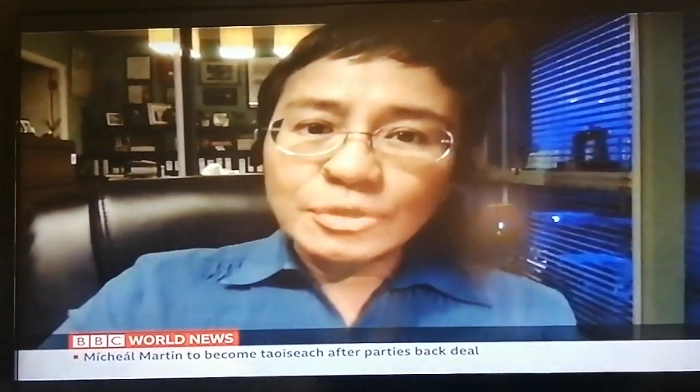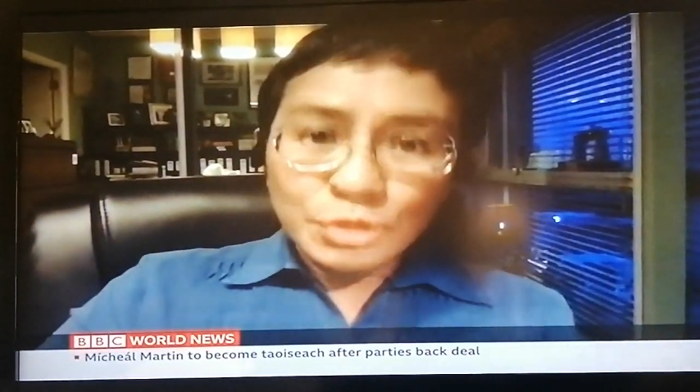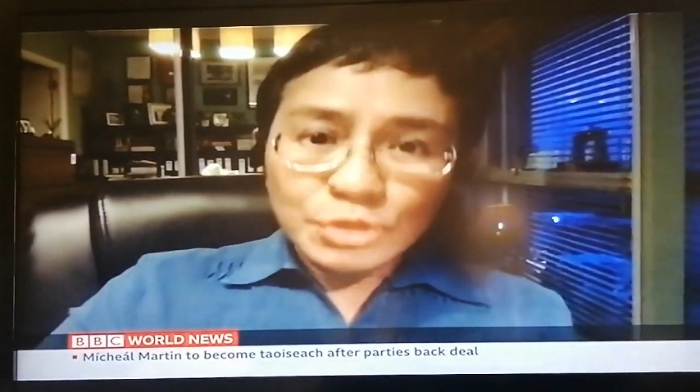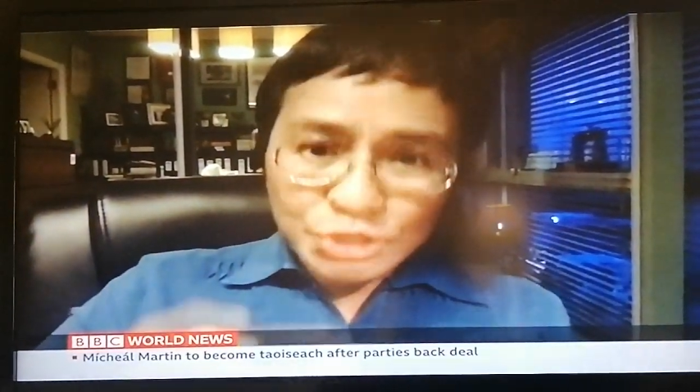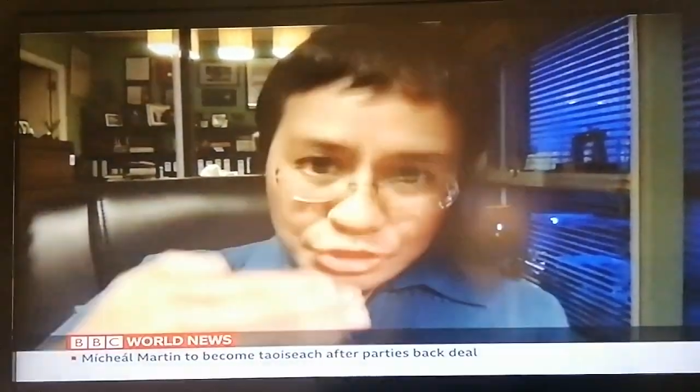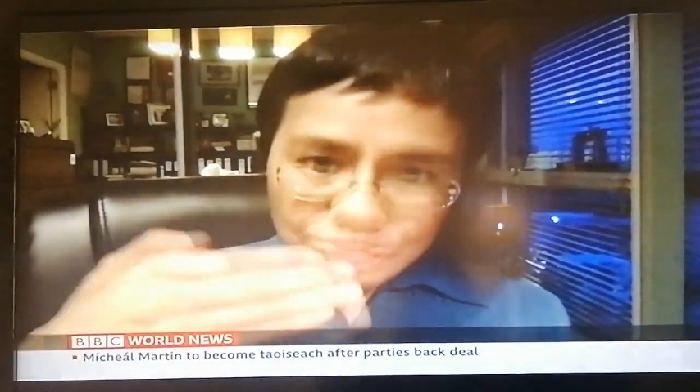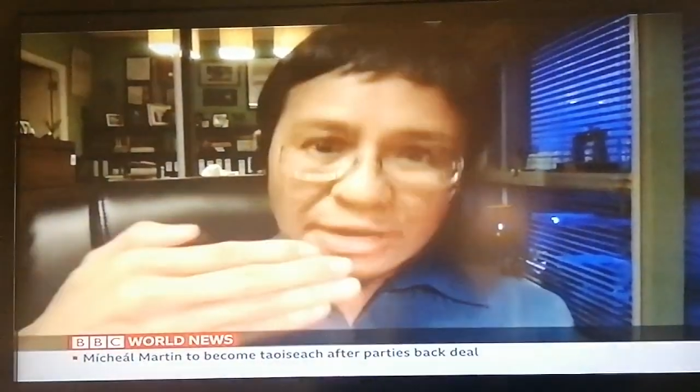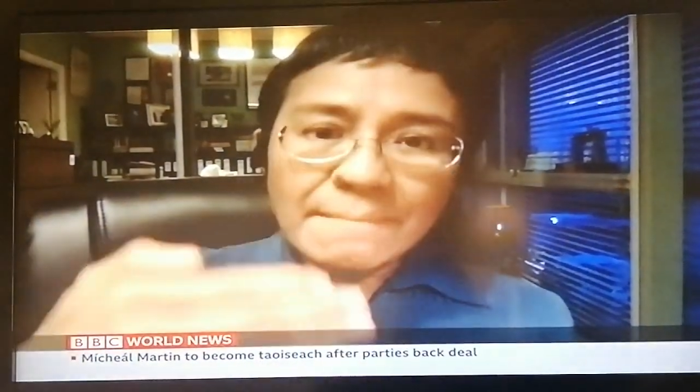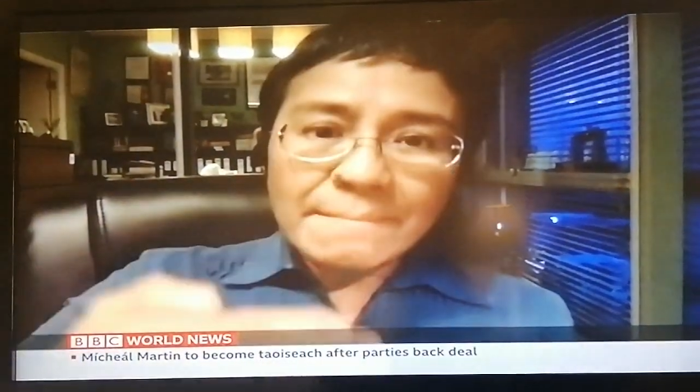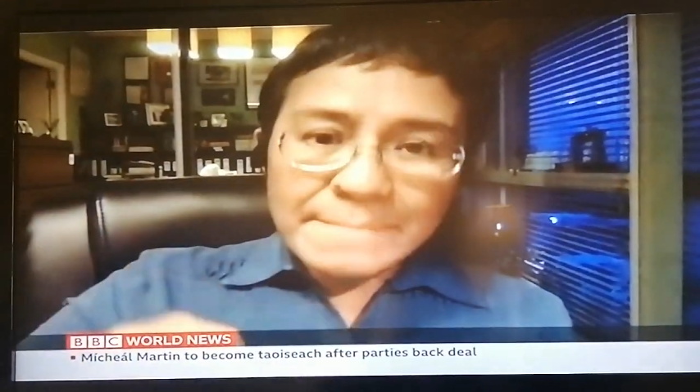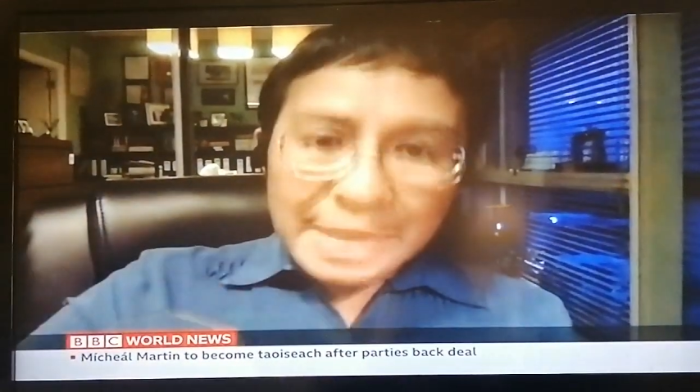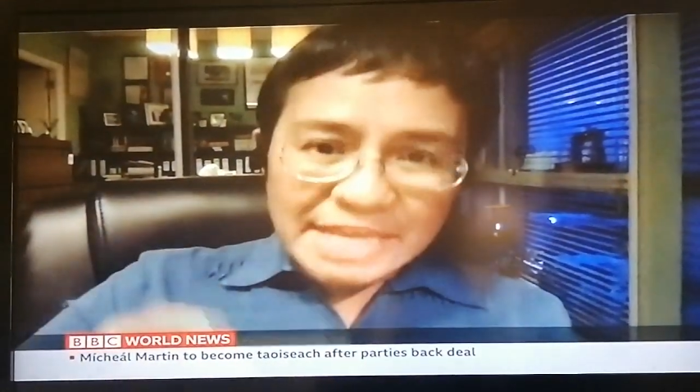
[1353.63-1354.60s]
We
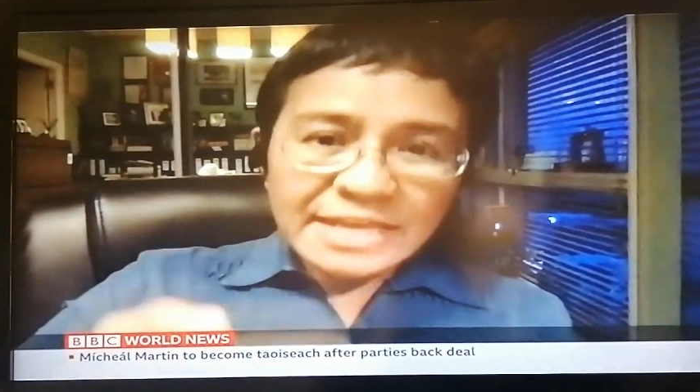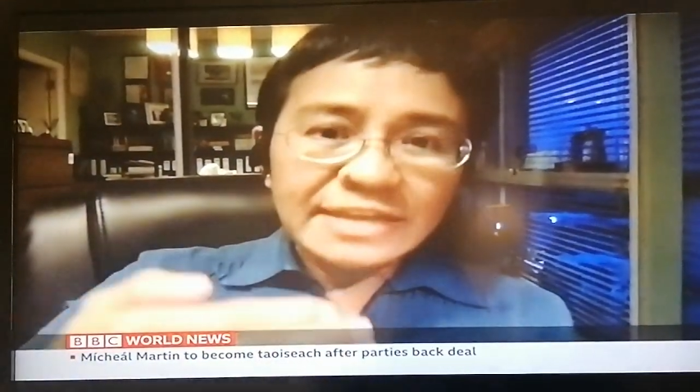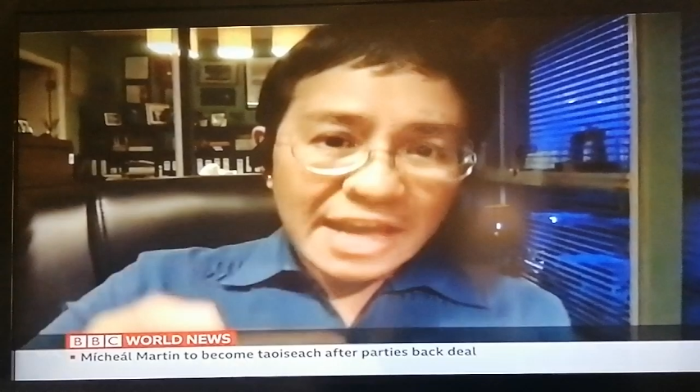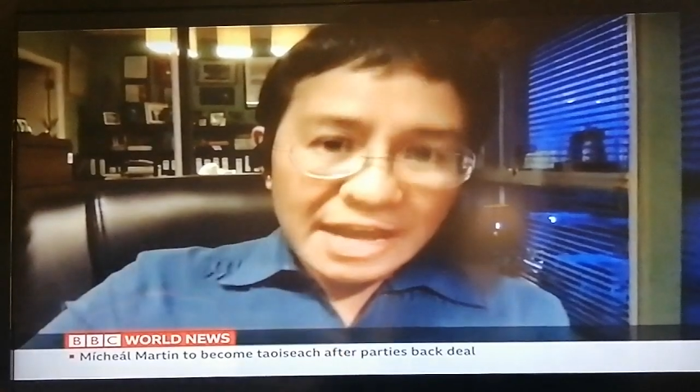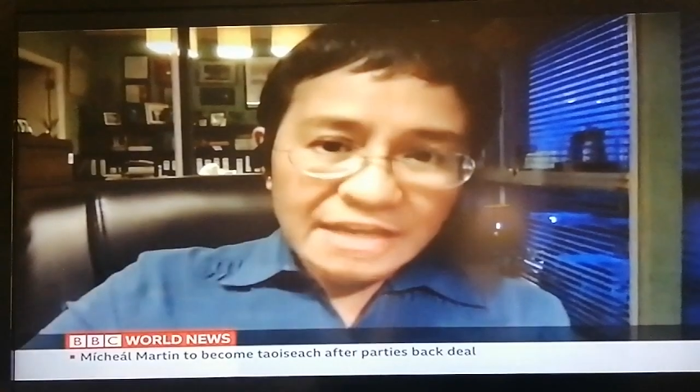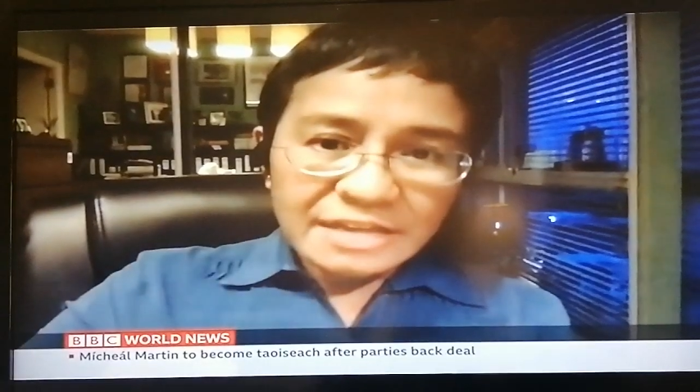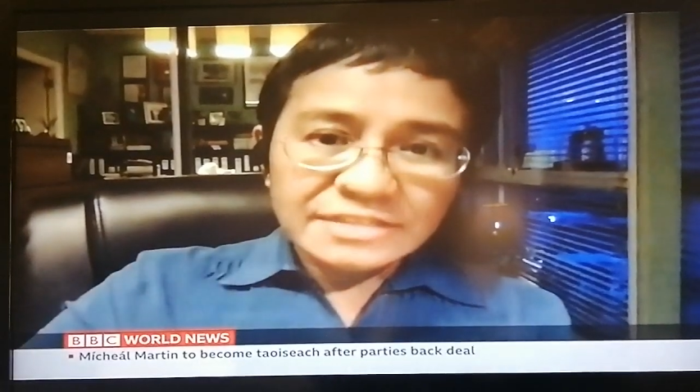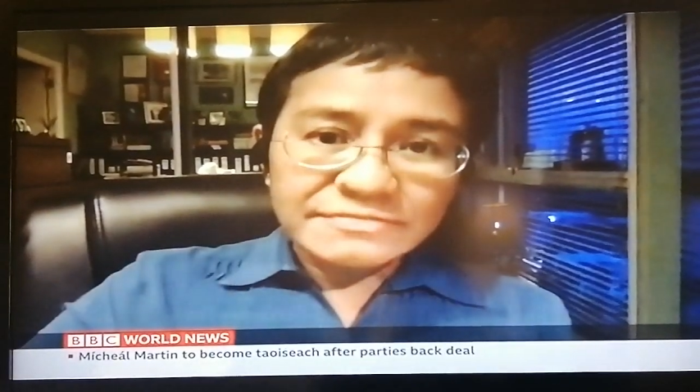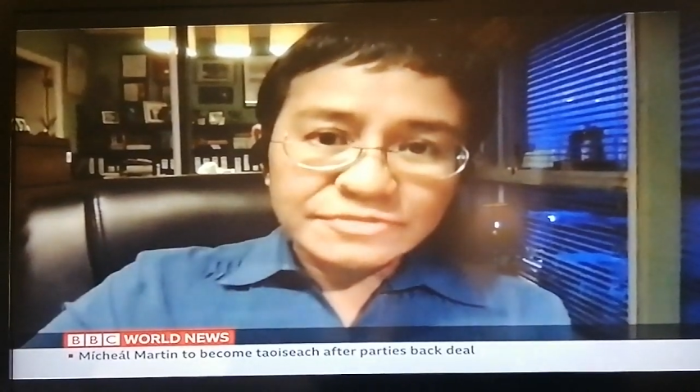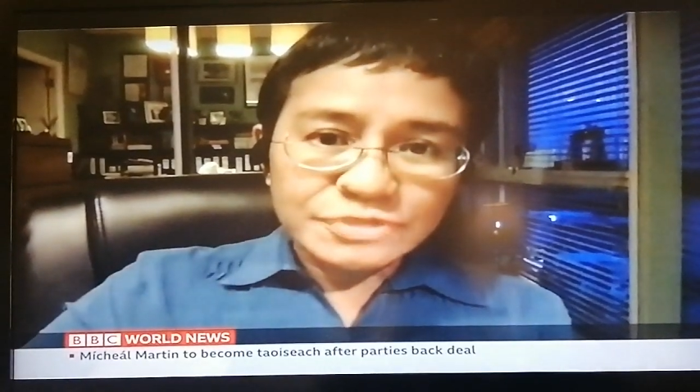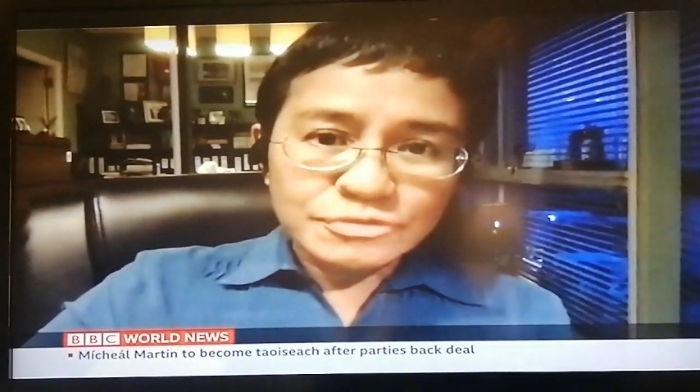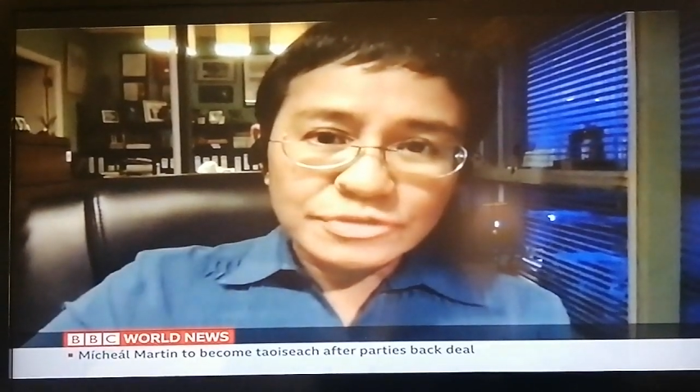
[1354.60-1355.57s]
should make an
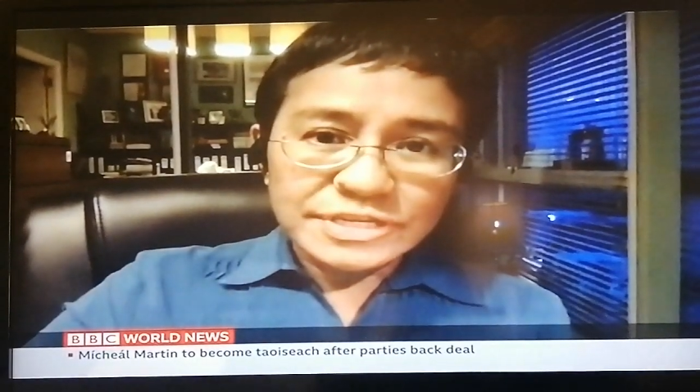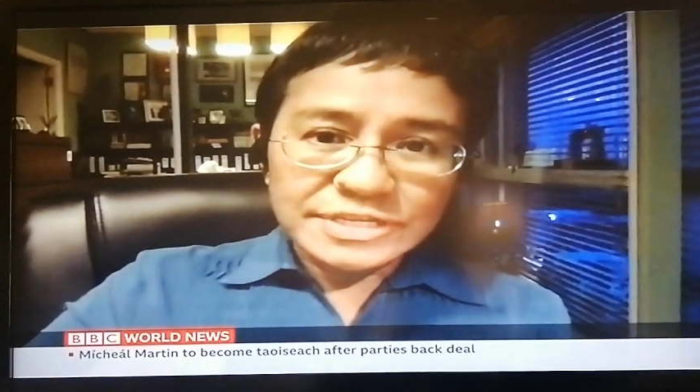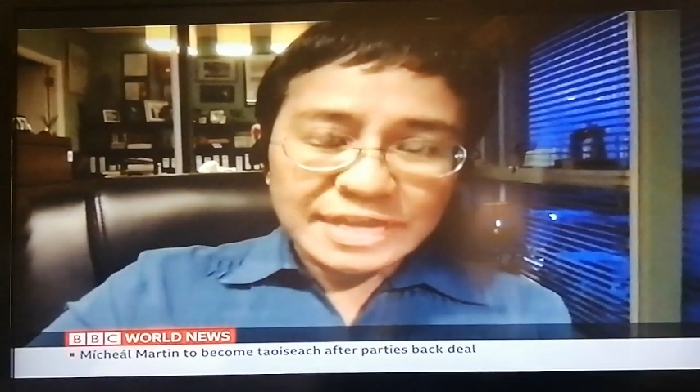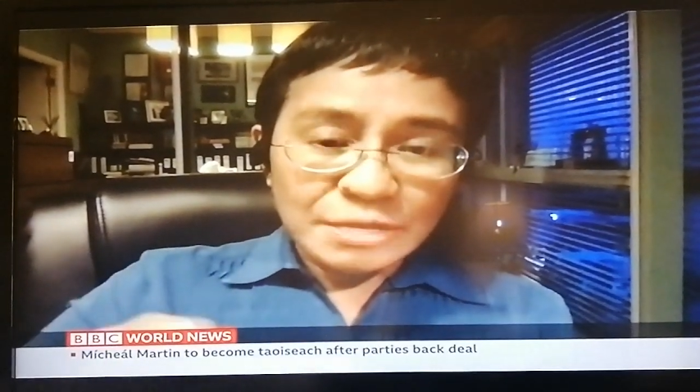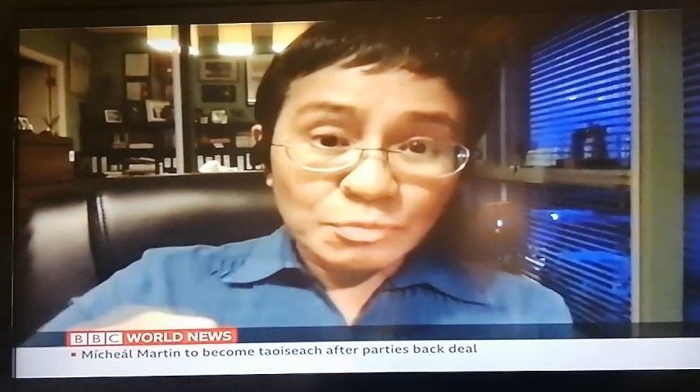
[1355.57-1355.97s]
active choice.